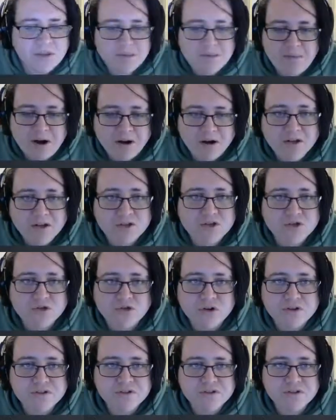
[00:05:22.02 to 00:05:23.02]
American
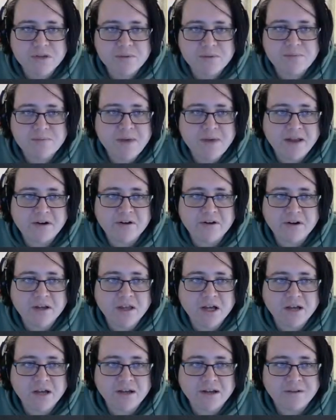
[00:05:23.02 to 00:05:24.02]
destroyers are so much better at
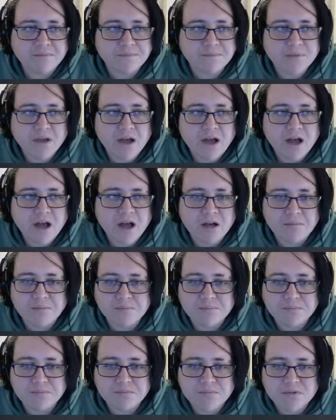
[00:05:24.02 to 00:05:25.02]
gunning.
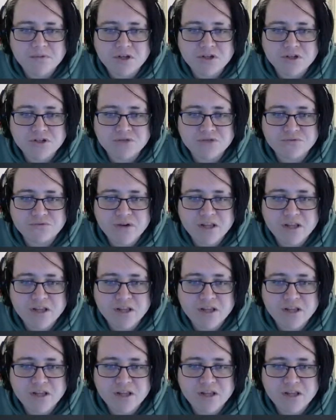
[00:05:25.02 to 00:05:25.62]
You just really